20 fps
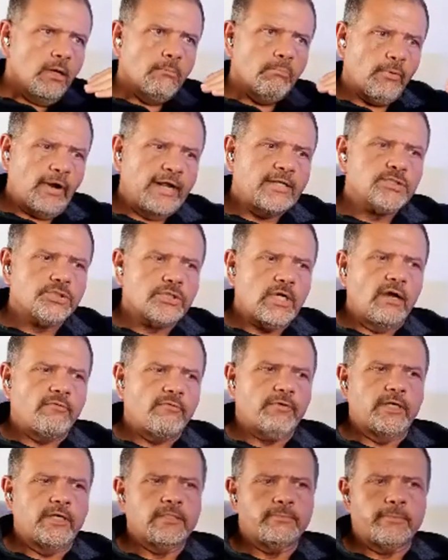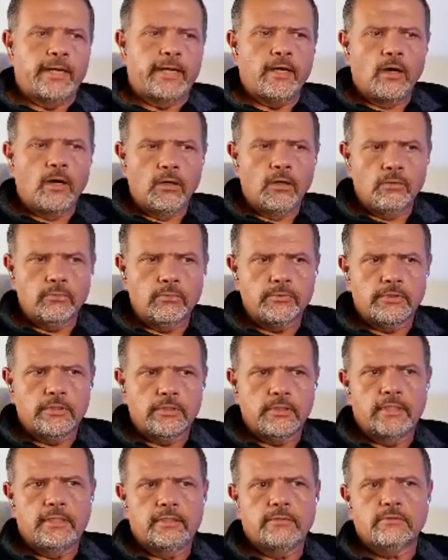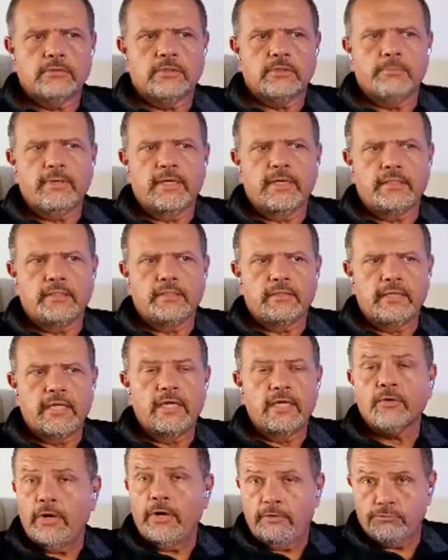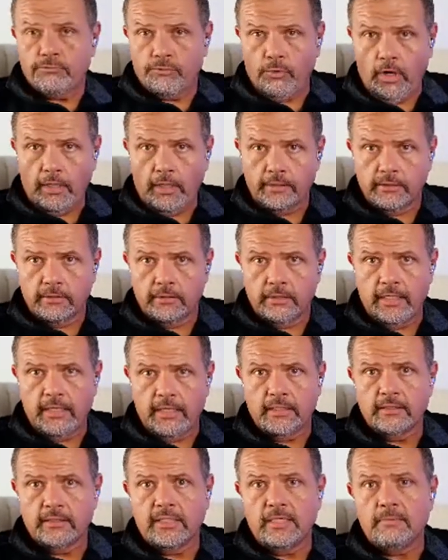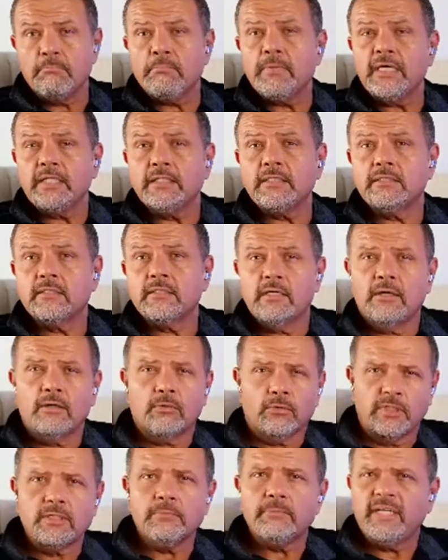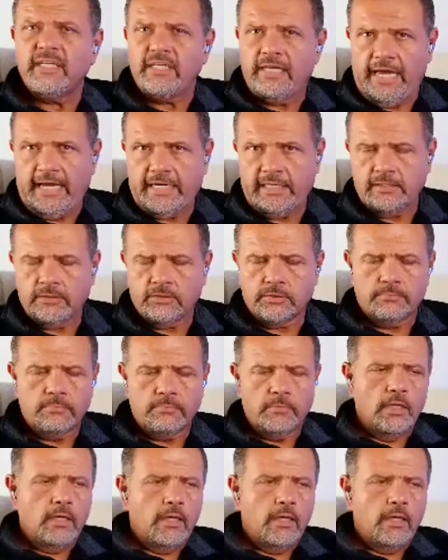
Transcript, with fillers: Branched off onto my own, committing internet fraud in the mid to early to mid 90s.